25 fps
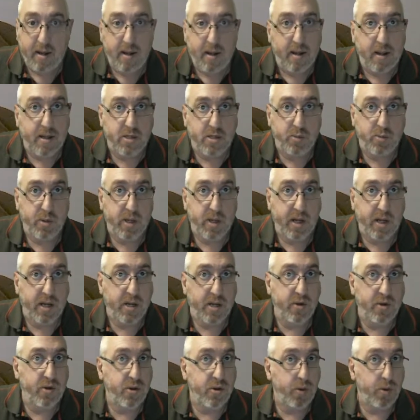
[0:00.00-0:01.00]
is related
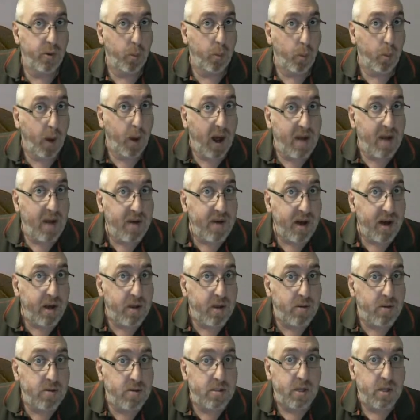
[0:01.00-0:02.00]
to the y
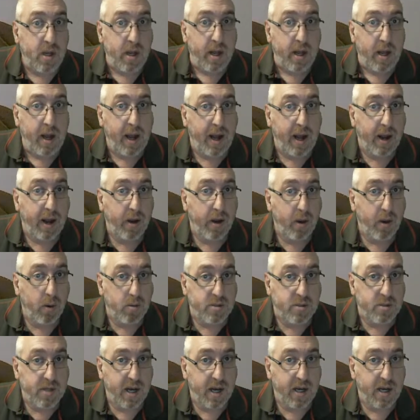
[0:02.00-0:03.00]
values and
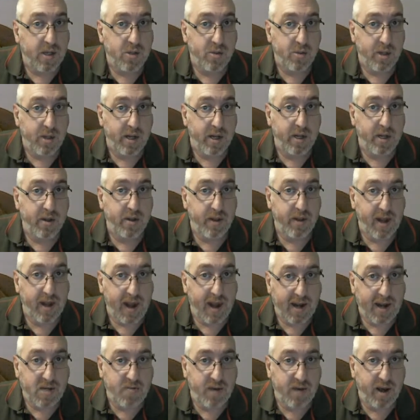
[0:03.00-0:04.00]
cosine is related to the
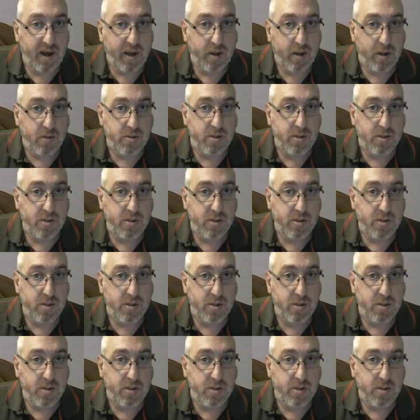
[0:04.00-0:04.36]
x values.